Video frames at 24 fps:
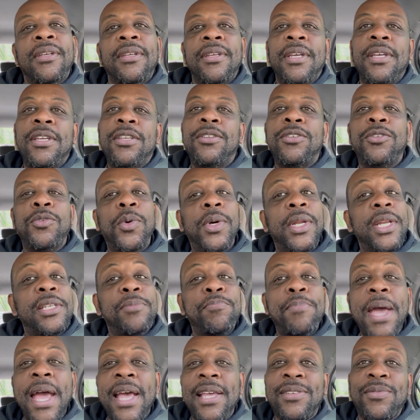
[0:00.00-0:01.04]
he's doing his
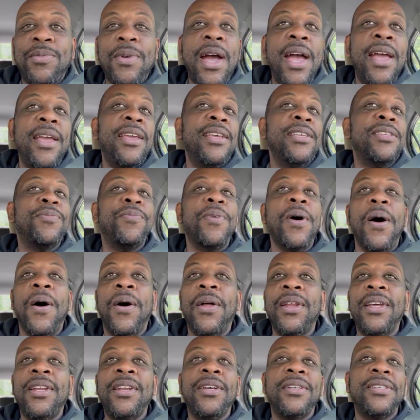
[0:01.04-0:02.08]
best, right? He's
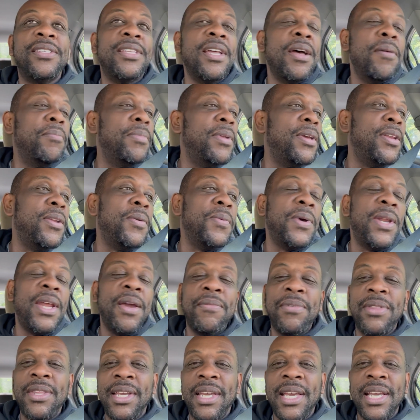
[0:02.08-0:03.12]
falling or stumbling or
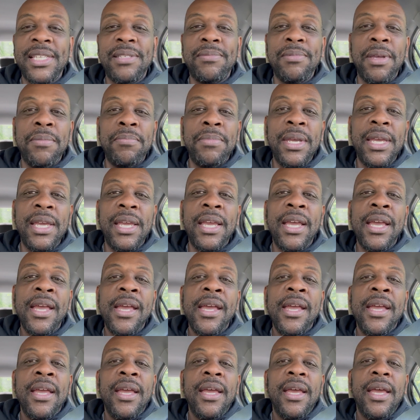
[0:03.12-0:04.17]
whatever the case may be.
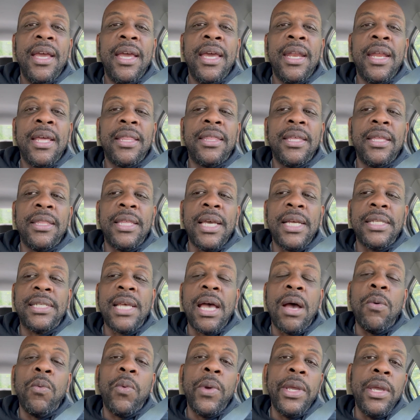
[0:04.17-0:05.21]
And I think that's
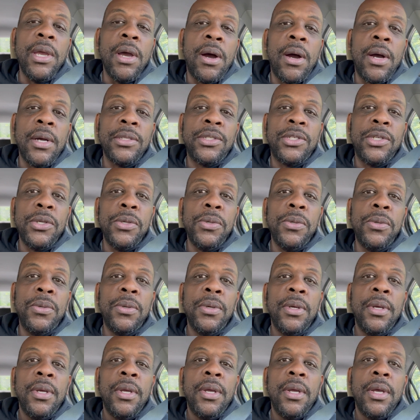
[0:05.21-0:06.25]
how we are too,
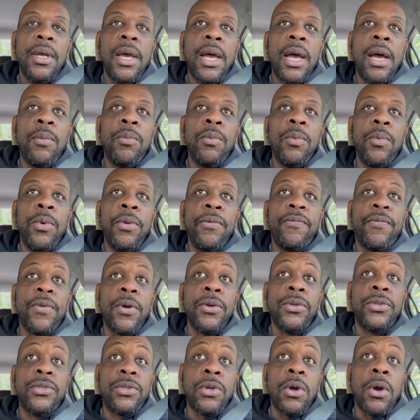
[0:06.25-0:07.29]
when we
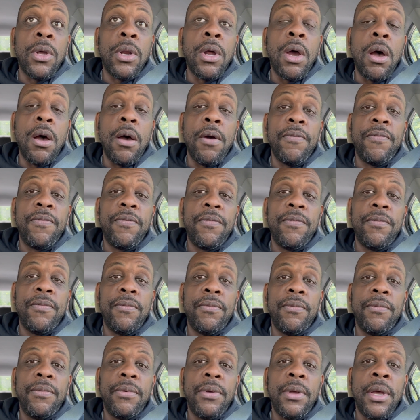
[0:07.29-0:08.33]
first start off
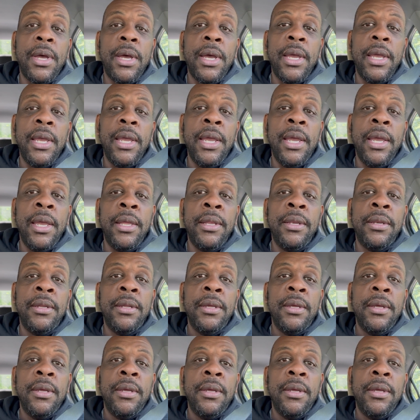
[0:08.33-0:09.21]
in